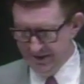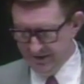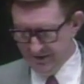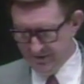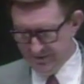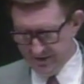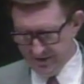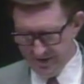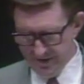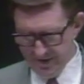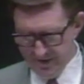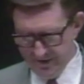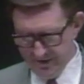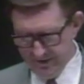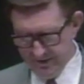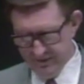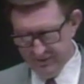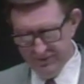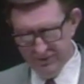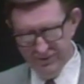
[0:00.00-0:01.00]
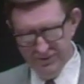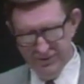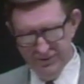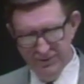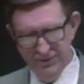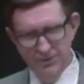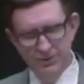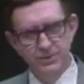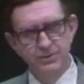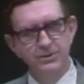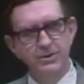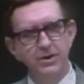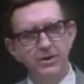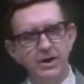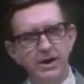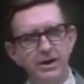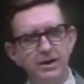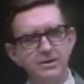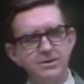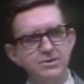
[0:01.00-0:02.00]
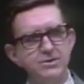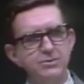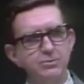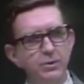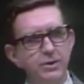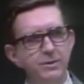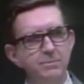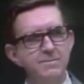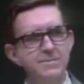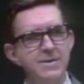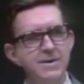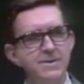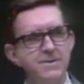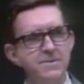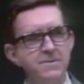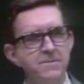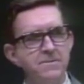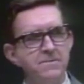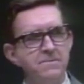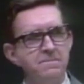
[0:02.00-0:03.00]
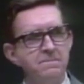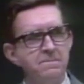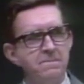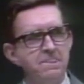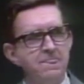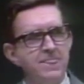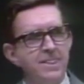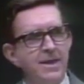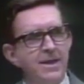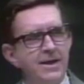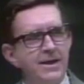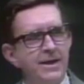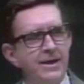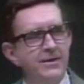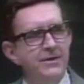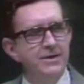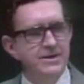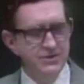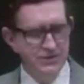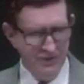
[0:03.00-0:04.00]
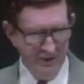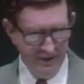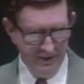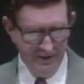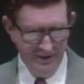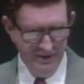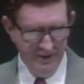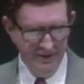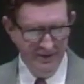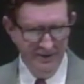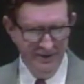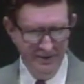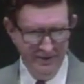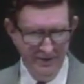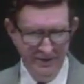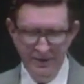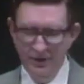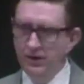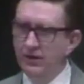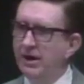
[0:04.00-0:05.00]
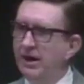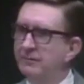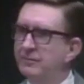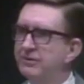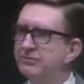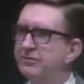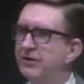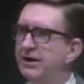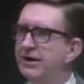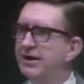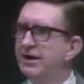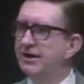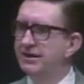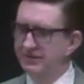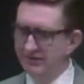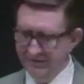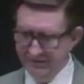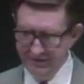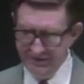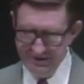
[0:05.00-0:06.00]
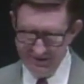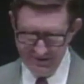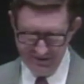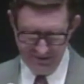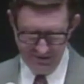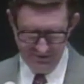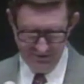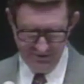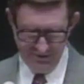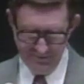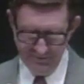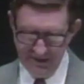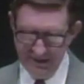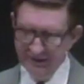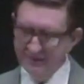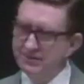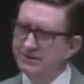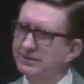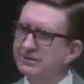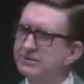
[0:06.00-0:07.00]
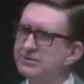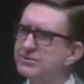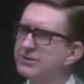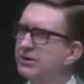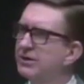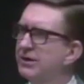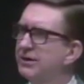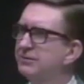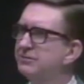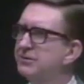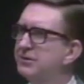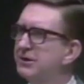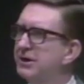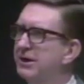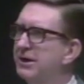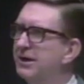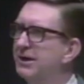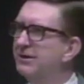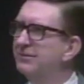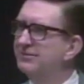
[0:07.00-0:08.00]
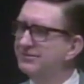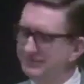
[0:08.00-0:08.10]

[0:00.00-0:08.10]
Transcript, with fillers: Sir, do you know how to swim? And he said, No, I'm afraid I don't. He said, You're about to lose all of your life.